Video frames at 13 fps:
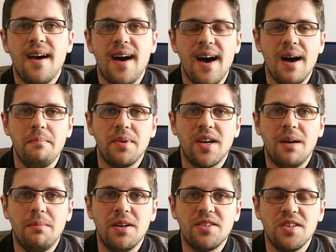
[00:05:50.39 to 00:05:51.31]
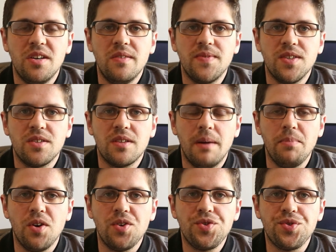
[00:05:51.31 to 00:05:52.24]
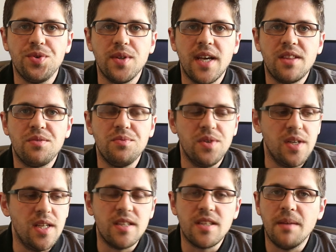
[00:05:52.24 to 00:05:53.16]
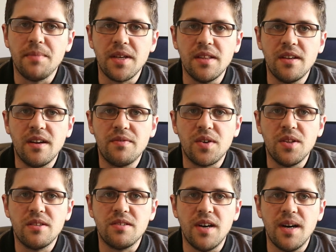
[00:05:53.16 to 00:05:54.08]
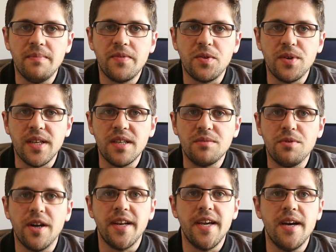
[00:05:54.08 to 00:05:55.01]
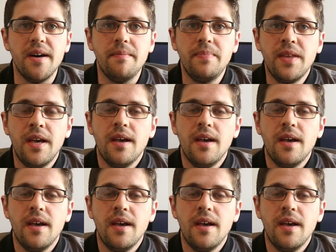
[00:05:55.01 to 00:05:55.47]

Um, but I myself, just I'm not sure that's really something that I've got the time for, at least right now.